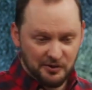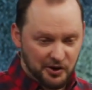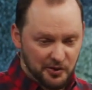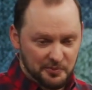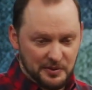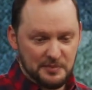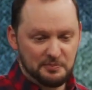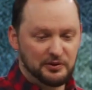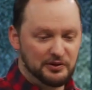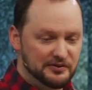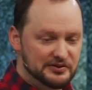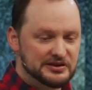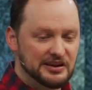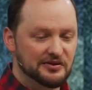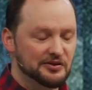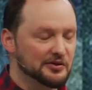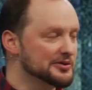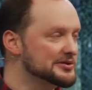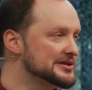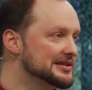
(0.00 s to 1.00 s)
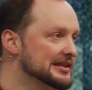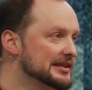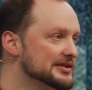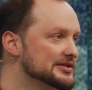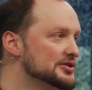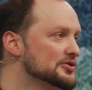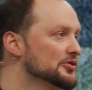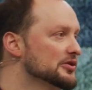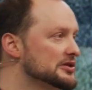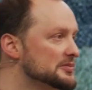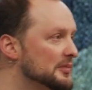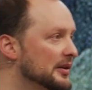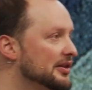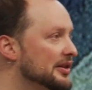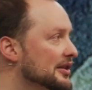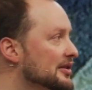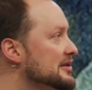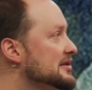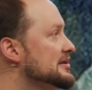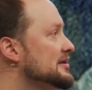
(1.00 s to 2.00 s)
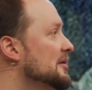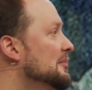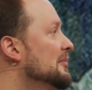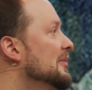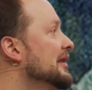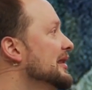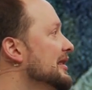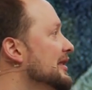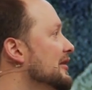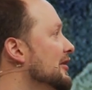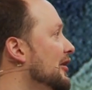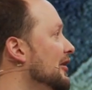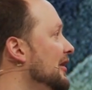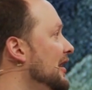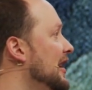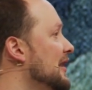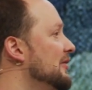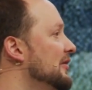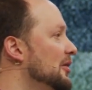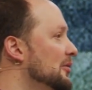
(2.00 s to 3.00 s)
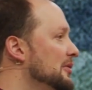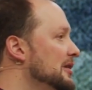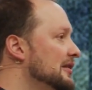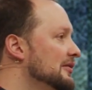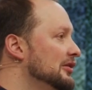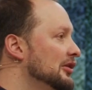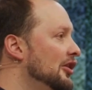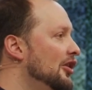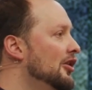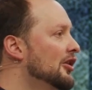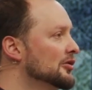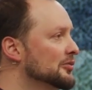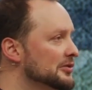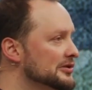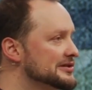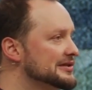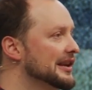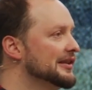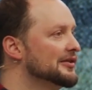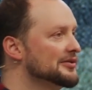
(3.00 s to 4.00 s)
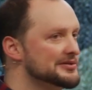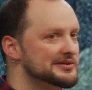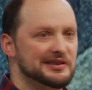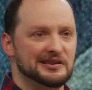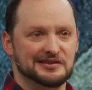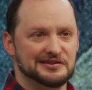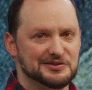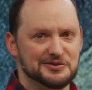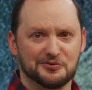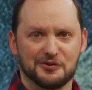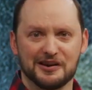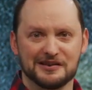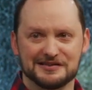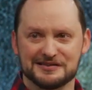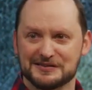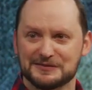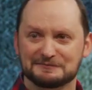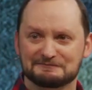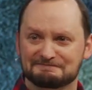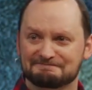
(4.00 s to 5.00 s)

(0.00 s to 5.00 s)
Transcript: other people have said those things to us, but there is somebody in our life that we have longed would say those things to us.